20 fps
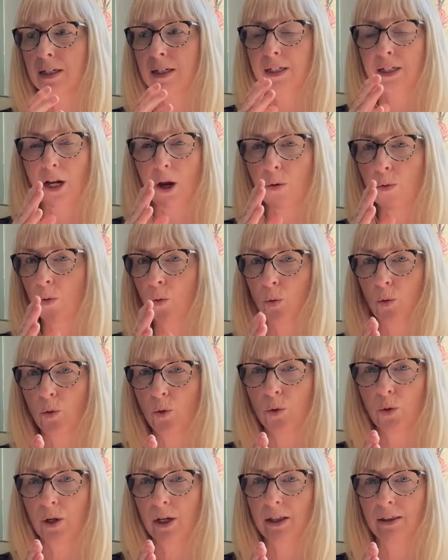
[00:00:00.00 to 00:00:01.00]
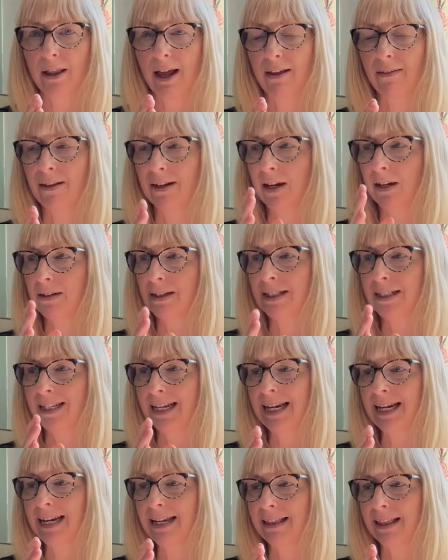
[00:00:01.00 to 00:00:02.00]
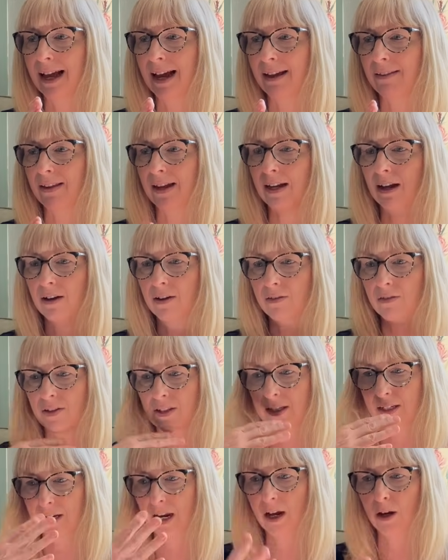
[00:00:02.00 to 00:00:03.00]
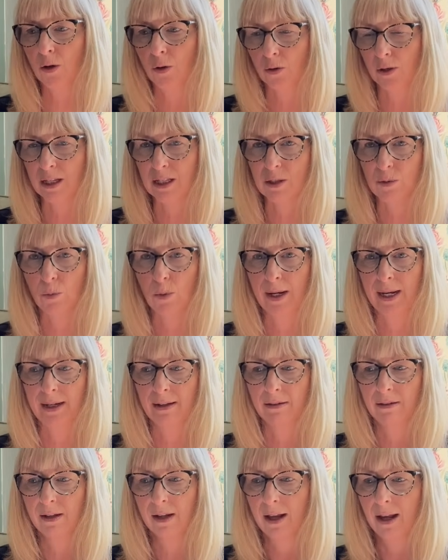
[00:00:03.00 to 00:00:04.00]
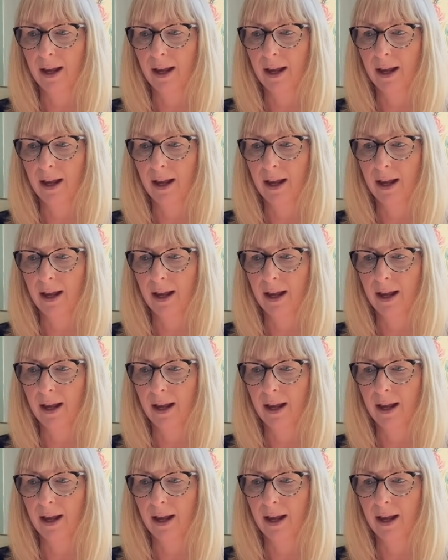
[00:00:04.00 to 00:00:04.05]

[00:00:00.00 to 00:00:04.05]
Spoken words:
don't all look at that. They don't see that. They're kind of stuck on this wheel.